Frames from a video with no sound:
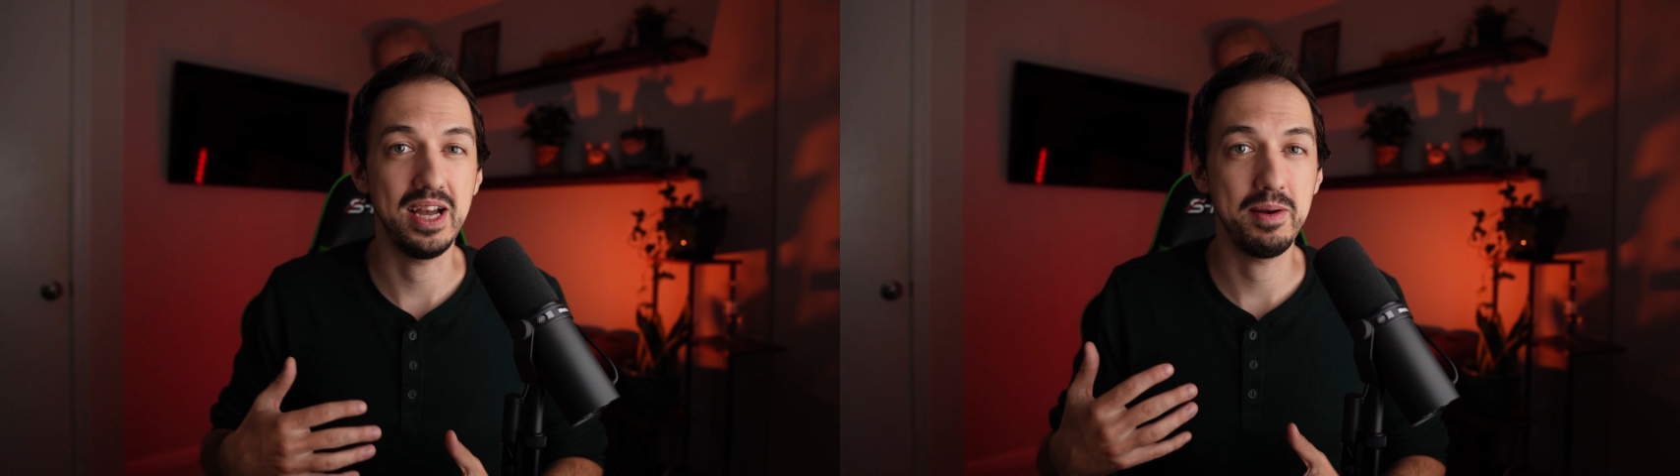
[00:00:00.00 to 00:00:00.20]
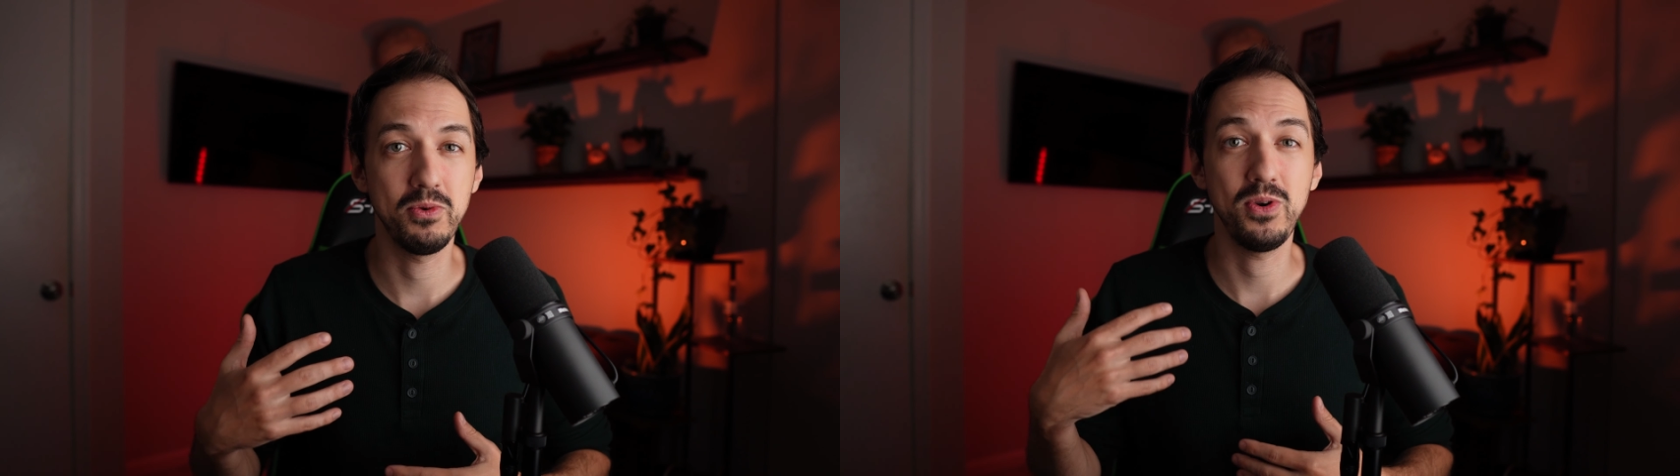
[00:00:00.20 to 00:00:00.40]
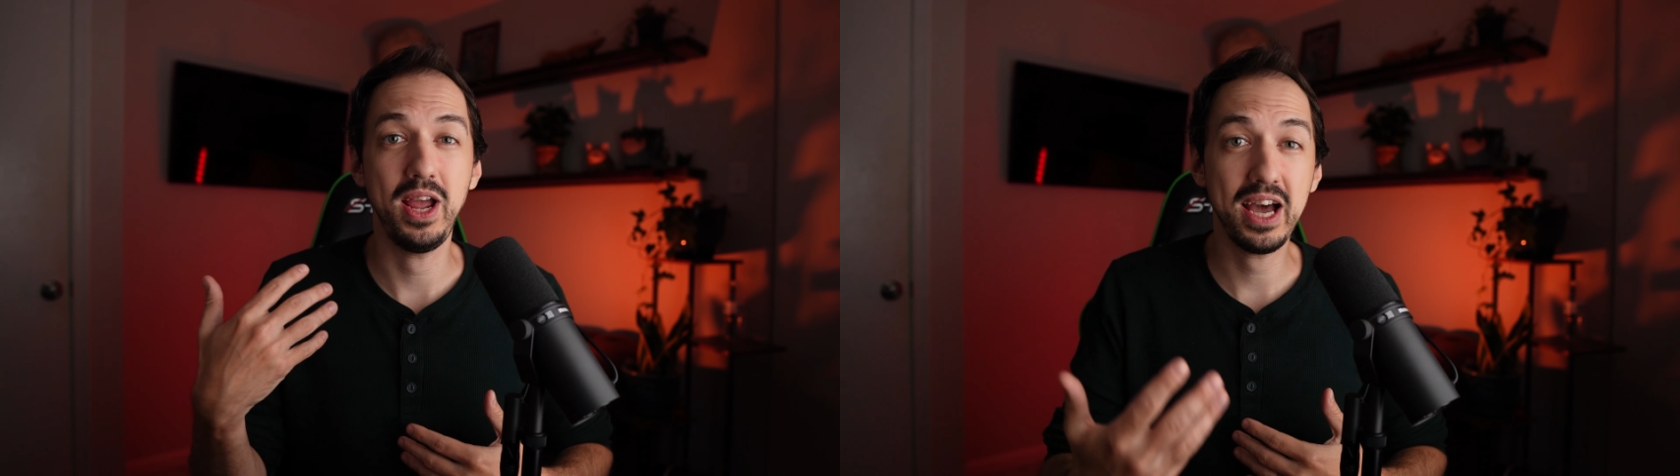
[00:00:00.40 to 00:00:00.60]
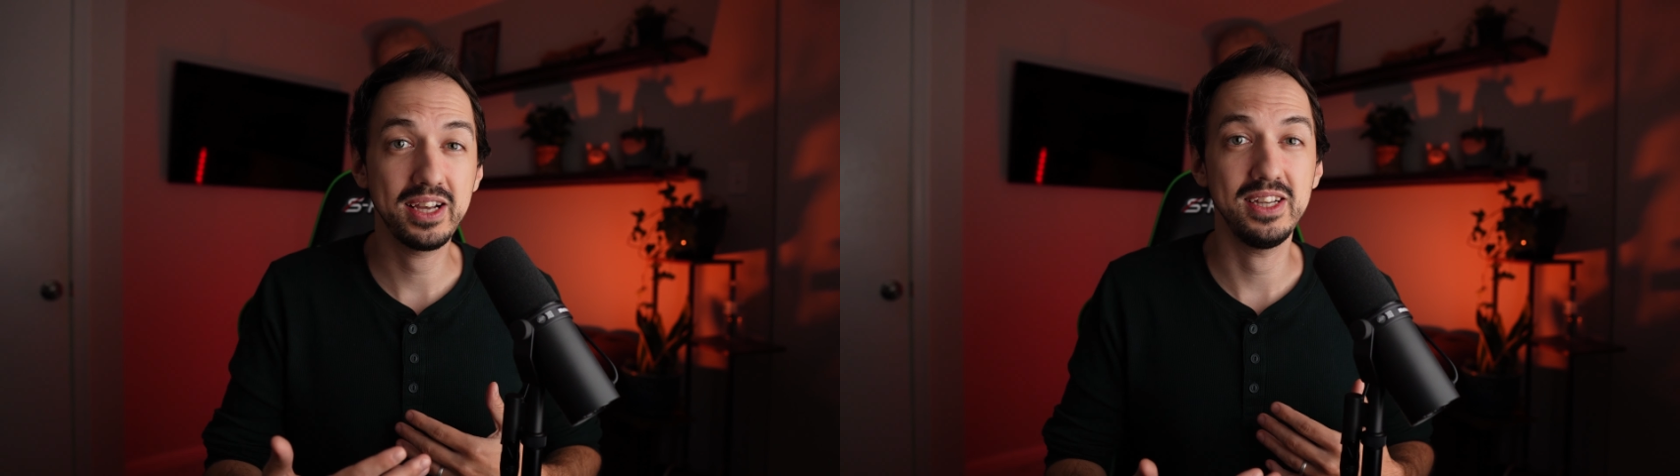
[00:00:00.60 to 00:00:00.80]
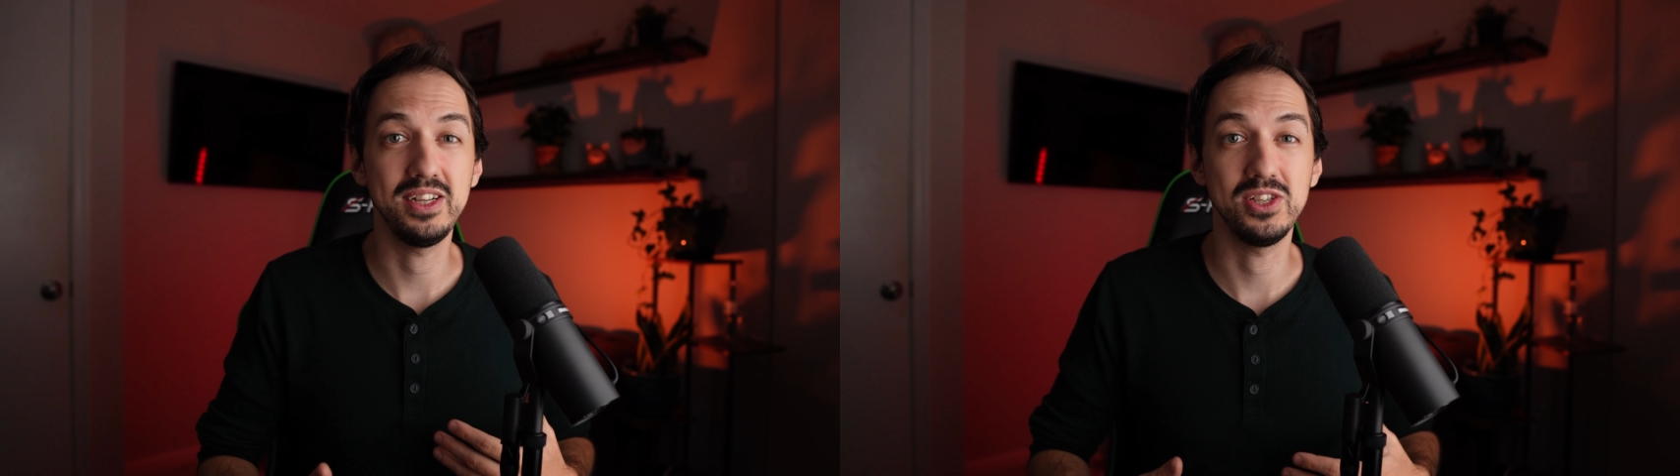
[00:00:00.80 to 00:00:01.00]
I'm
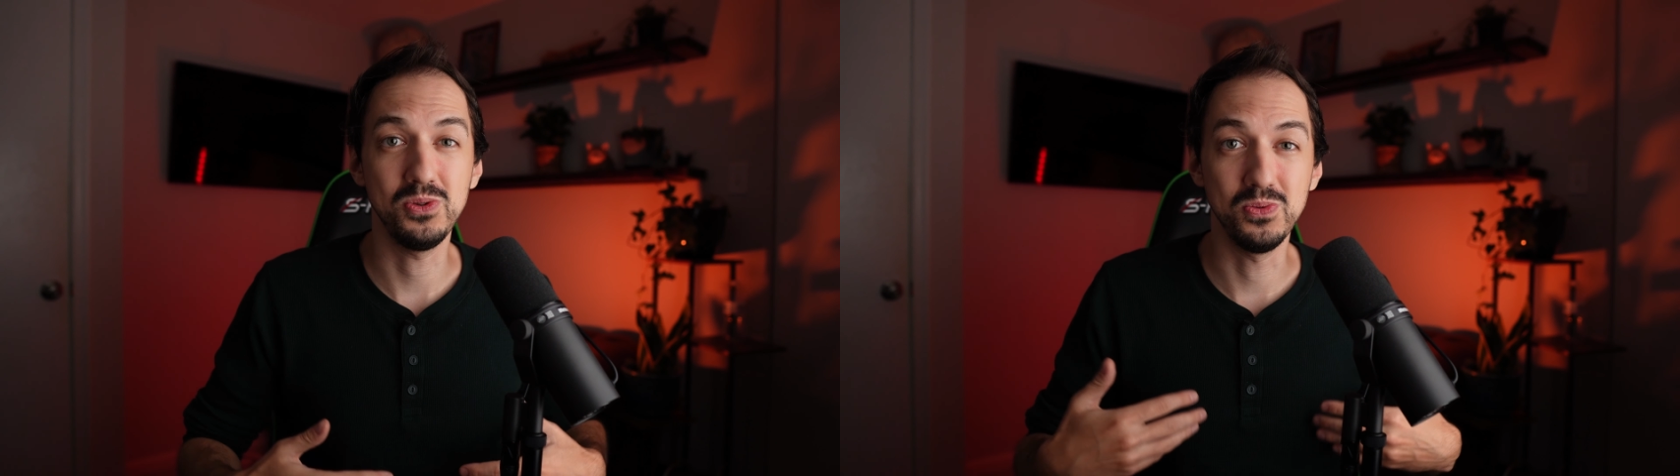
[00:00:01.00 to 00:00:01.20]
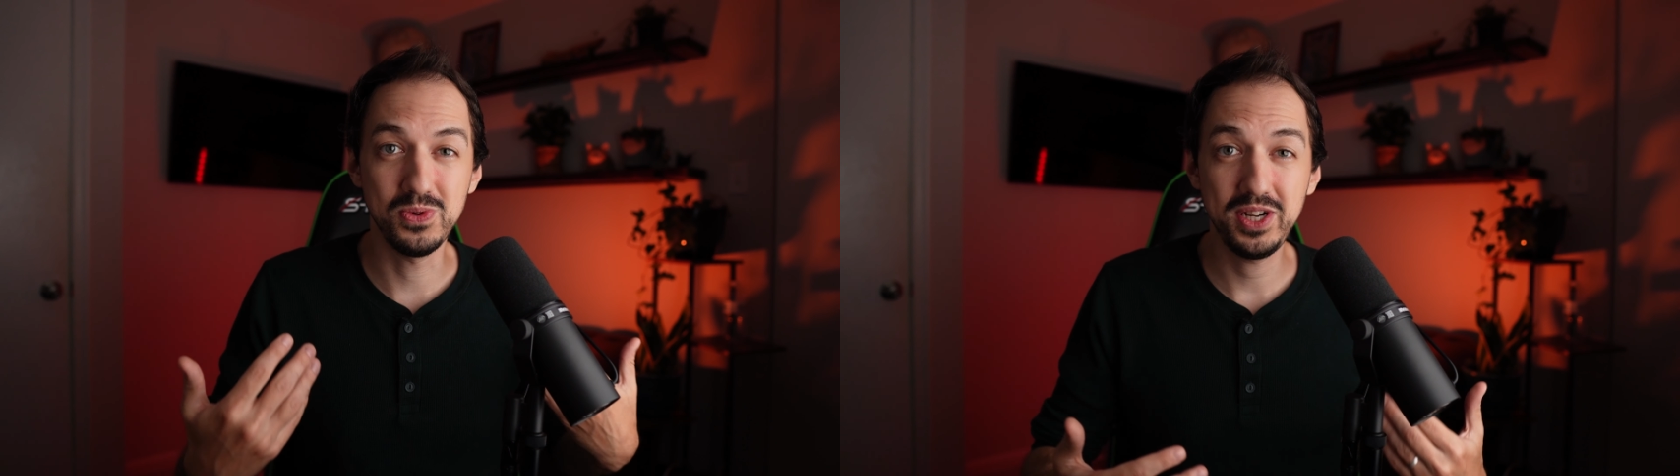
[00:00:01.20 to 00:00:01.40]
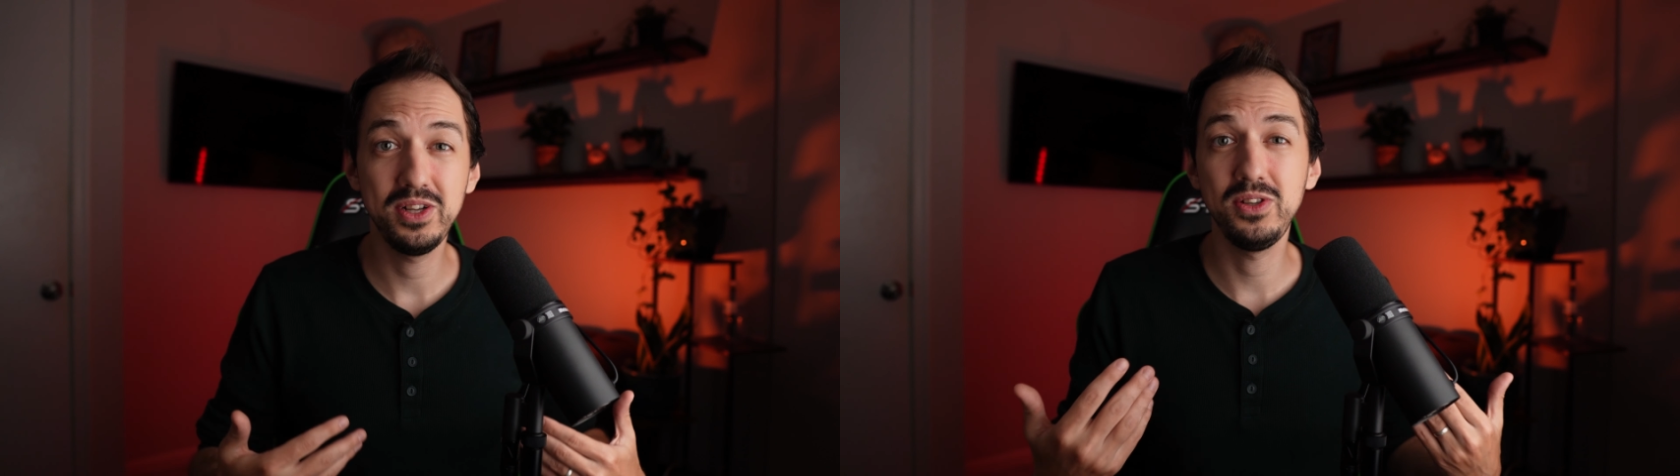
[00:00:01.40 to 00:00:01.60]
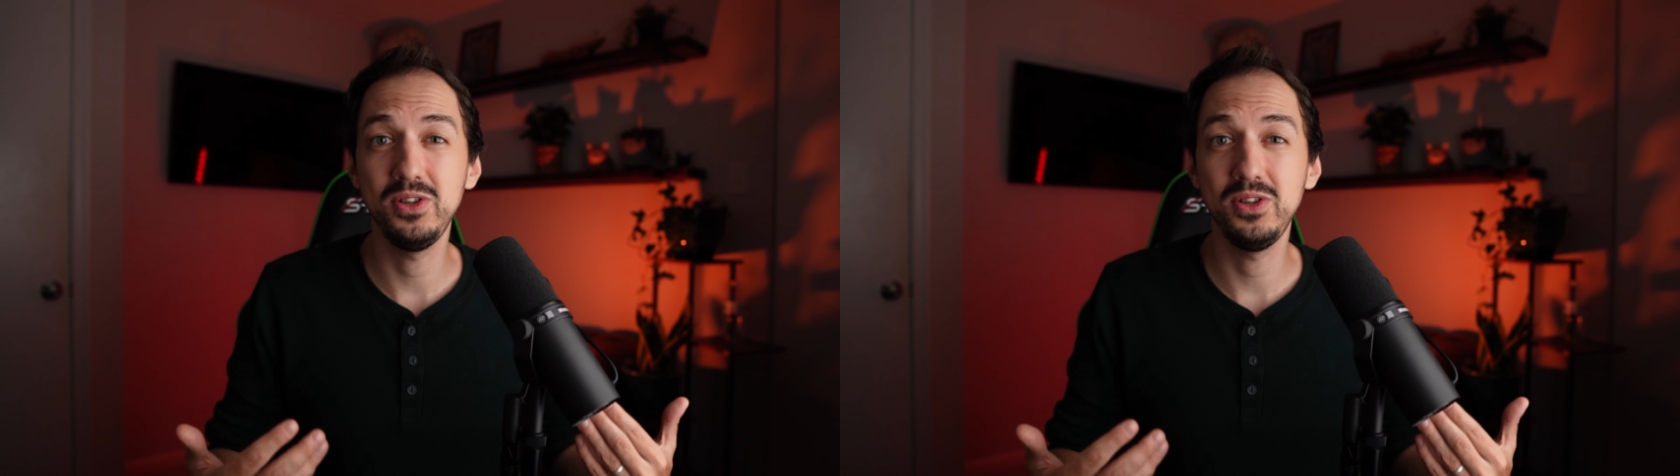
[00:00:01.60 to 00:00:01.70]
reacting to real